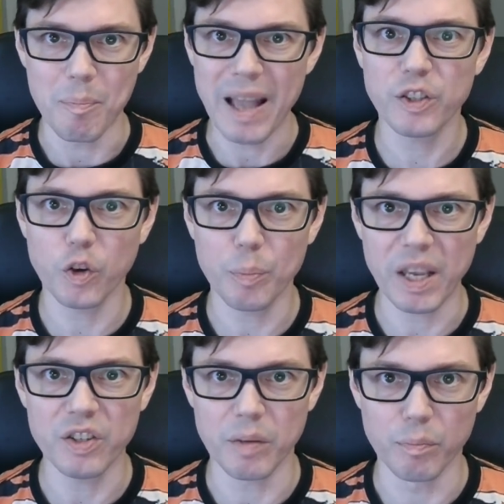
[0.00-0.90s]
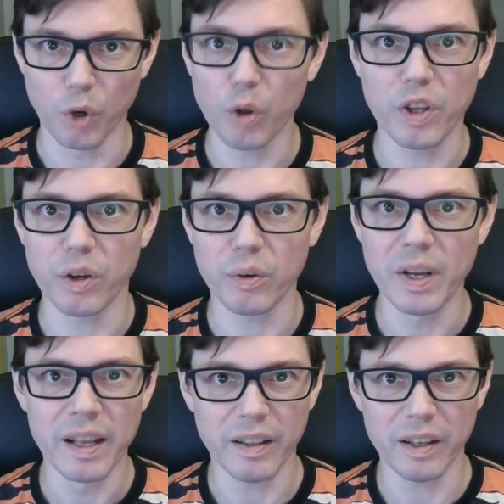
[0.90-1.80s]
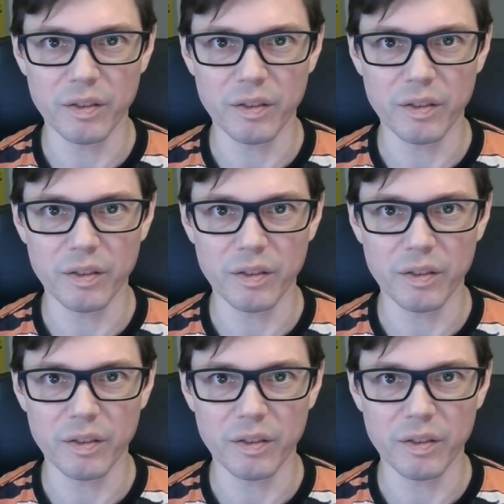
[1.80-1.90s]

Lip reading: Masterpiece Imbroglio, the